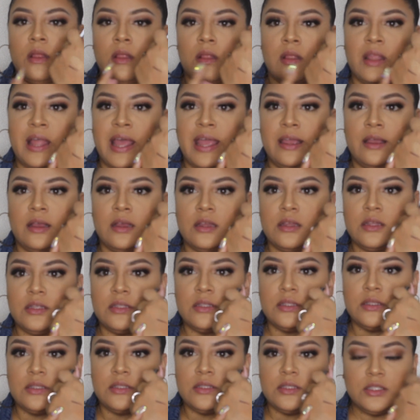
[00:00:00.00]
Like
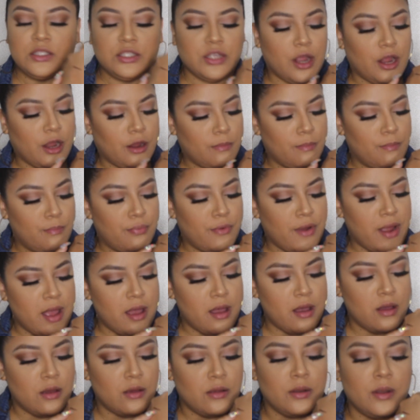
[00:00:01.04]
dark
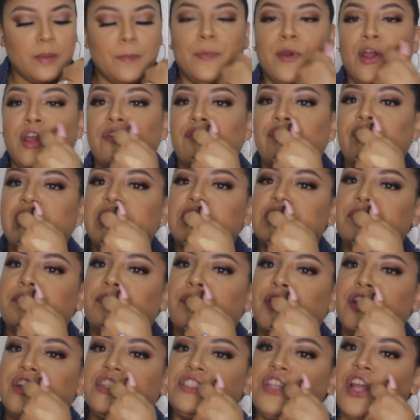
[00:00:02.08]
brown, perfect
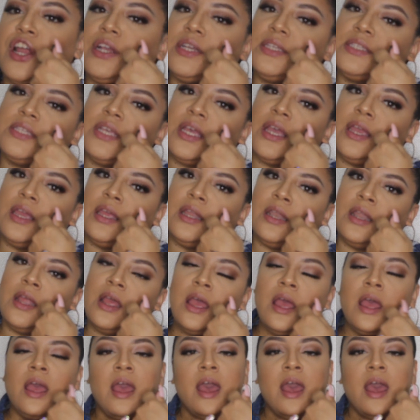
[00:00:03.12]
for dark skin.